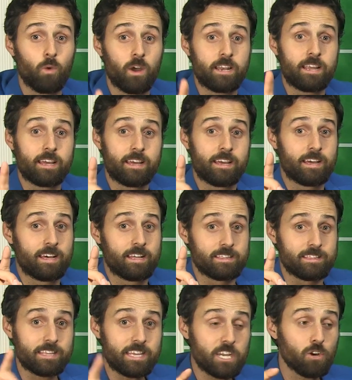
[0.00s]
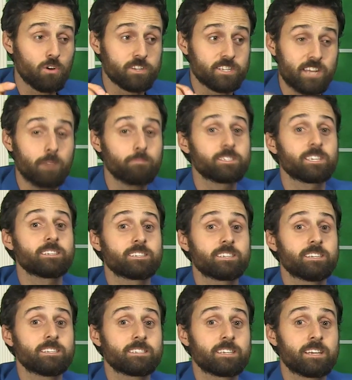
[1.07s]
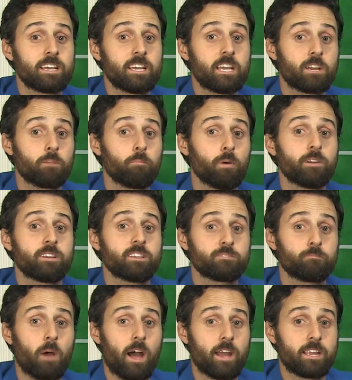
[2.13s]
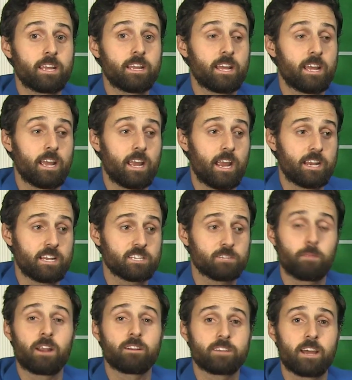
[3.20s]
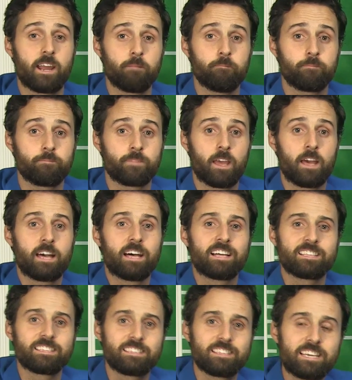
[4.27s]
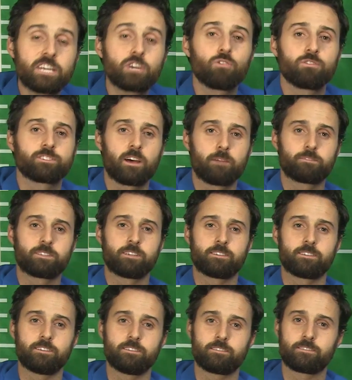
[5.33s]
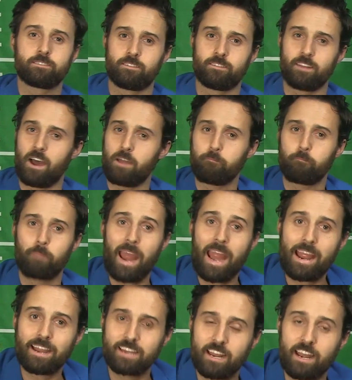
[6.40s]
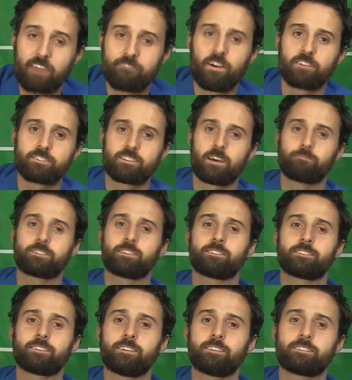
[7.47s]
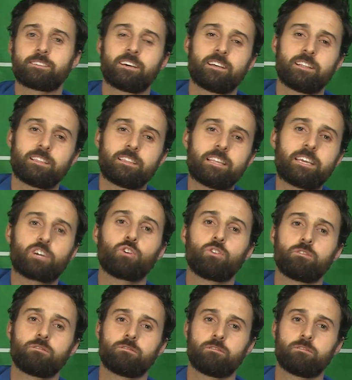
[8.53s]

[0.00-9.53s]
what legal substances he can put in his body in his spare time. Legal substances, not banned NFL substances, legal.